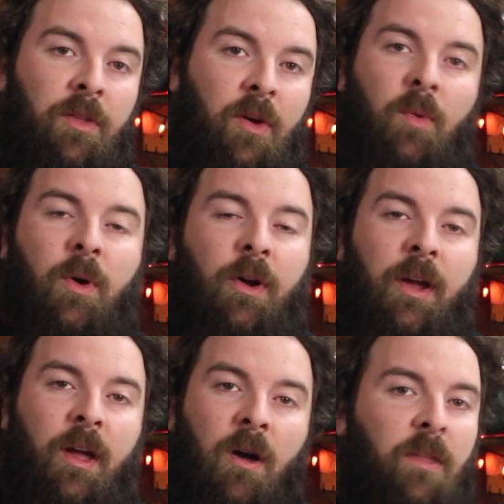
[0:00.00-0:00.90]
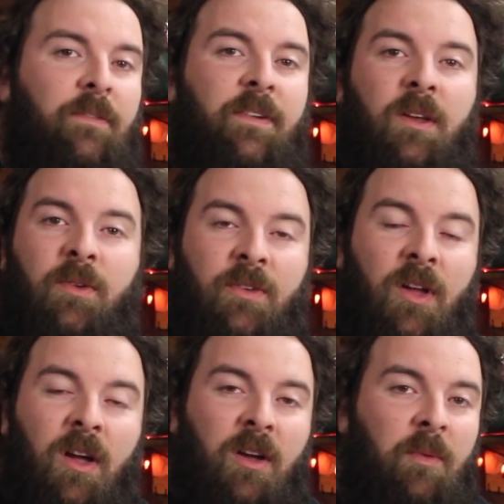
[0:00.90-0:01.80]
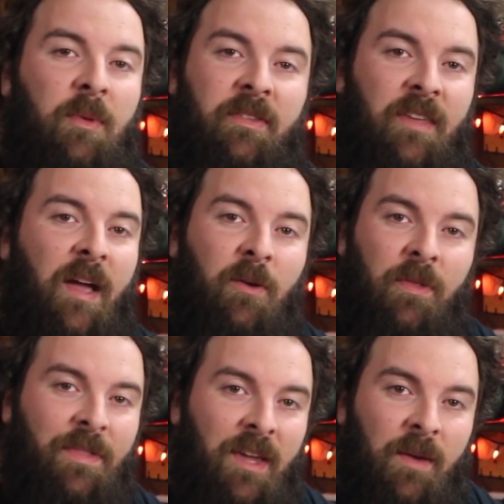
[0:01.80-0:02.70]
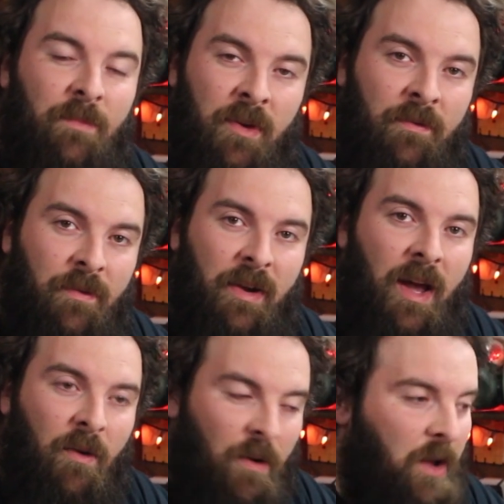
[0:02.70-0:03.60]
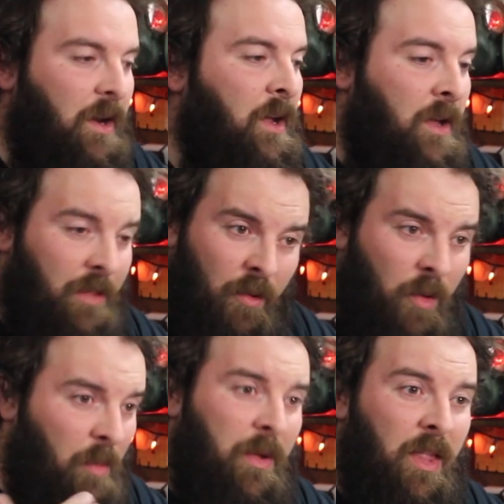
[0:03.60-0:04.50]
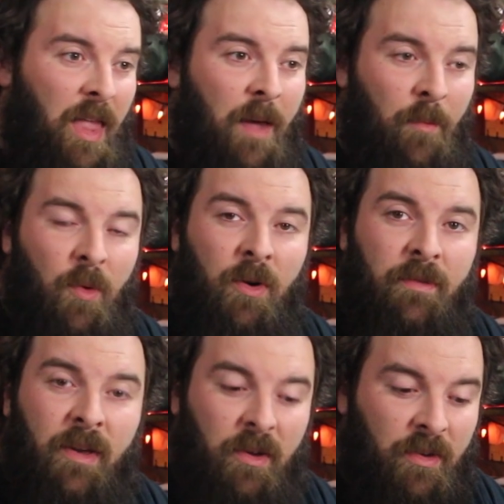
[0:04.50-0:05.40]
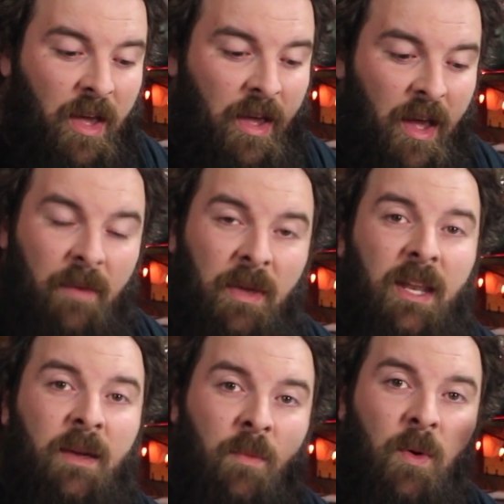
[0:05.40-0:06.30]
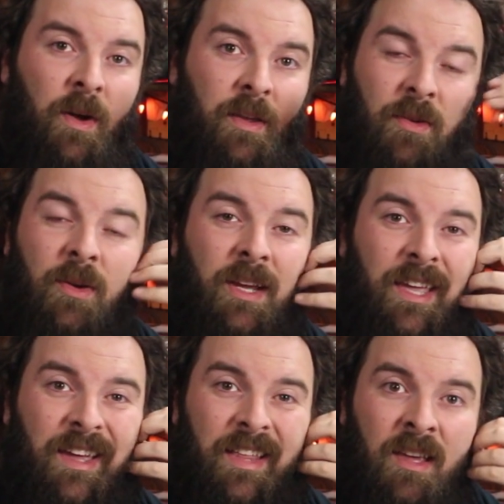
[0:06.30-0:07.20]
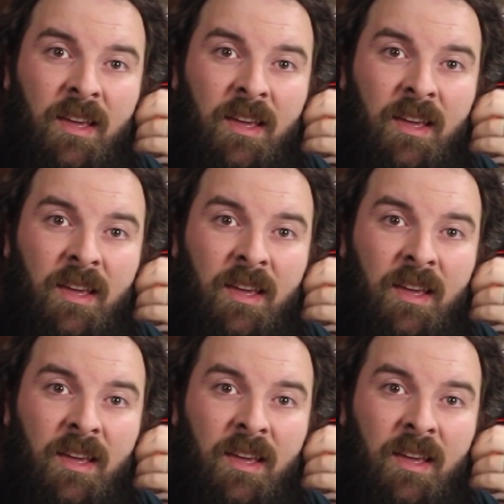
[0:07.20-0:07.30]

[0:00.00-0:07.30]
Don't worry, all the videos are not going to be cycle themed from now on. There will be a lot more of it because I'm getting more into it again.